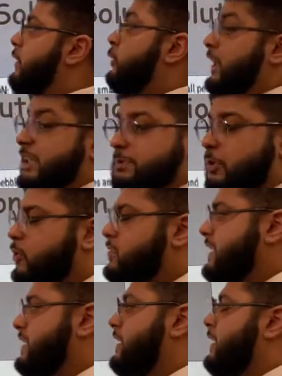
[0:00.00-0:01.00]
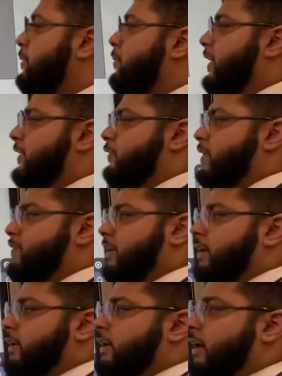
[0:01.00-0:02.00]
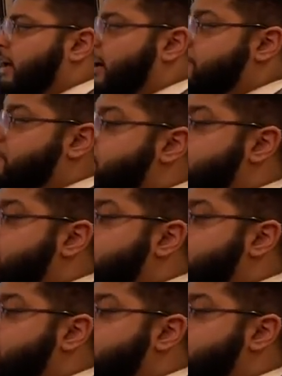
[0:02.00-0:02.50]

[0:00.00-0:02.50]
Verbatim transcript: transported by the river. Uh,